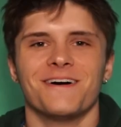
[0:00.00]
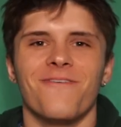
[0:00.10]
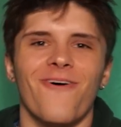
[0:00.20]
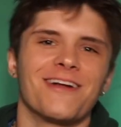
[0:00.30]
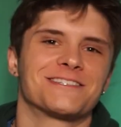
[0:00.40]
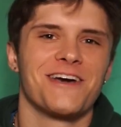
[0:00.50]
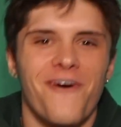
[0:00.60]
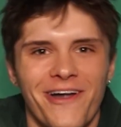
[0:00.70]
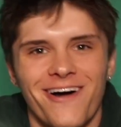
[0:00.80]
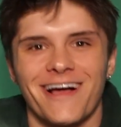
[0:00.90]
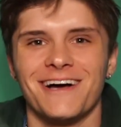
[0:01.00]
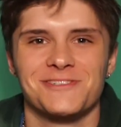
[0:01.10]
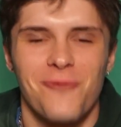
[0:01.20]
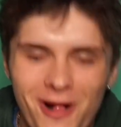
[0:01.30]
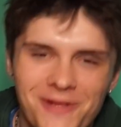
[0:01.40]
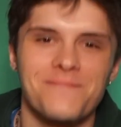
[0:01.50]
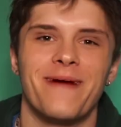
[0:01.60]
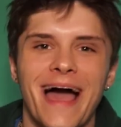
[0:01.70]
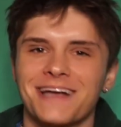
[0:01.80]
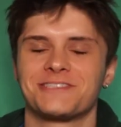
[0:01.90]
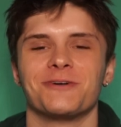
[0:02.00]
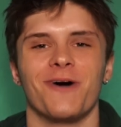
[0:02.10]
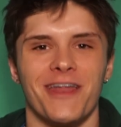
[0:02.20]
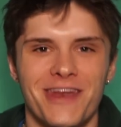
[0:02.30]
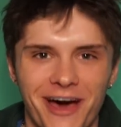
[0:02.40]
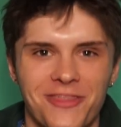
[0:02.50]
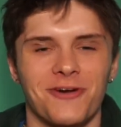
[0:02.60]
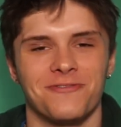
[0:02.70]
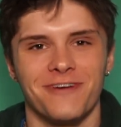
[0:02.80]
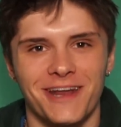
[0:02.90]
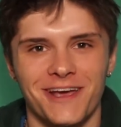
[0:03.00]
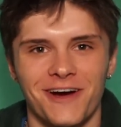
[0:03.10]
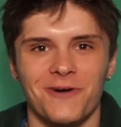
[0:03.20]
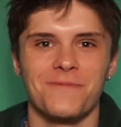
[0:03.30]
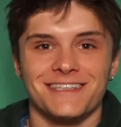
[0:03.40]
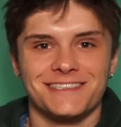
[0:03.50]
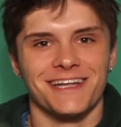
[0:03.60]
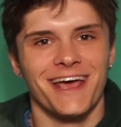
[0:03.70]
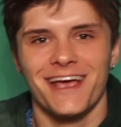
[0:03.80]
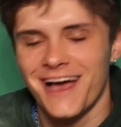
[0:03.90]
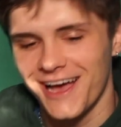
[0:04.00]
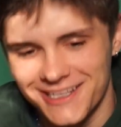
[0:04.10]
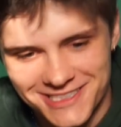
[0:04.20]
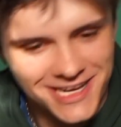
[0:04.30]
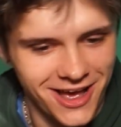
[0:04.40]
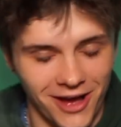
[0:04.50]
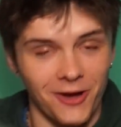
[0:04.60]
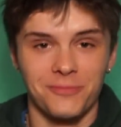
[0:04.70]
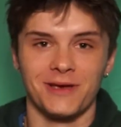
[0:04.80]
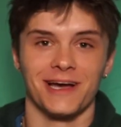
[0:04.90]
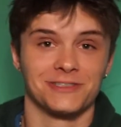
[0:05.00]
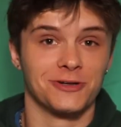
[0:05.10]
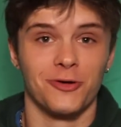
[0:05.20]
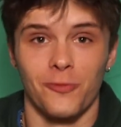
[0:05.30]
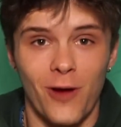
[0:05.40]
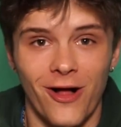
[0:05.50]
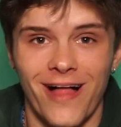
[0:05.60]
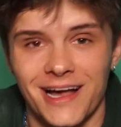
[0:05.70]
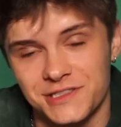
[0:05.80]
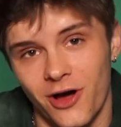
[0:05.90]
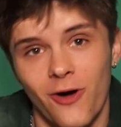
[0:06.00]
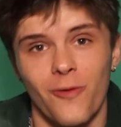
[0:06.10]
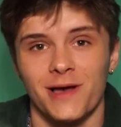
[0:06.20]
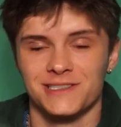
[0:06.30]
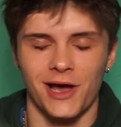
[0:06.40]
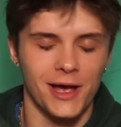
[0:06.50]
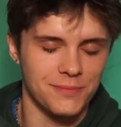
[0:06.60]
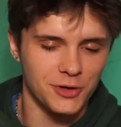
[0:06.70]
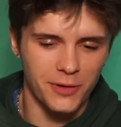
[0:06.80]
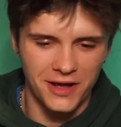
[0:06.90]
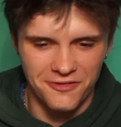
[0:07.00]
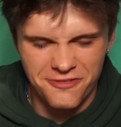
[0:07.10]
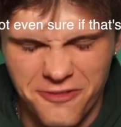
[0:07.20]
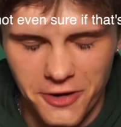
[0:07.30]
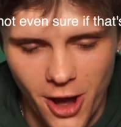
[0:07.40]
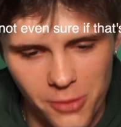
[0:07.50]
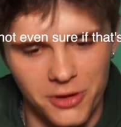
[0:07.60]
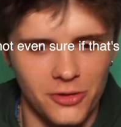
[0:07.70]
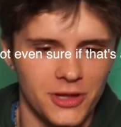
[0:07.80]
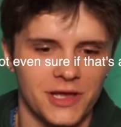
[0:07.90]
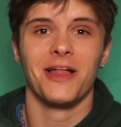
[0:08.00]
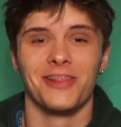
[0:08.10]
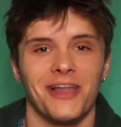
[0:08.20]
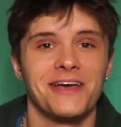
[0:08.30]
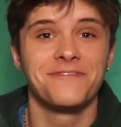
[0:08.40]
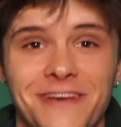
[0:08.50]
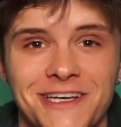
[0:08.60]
What is going on, guys? Welcome back to another video. Today, guys, I hope you guys are doing well. As always, I am doing phenomenally. Life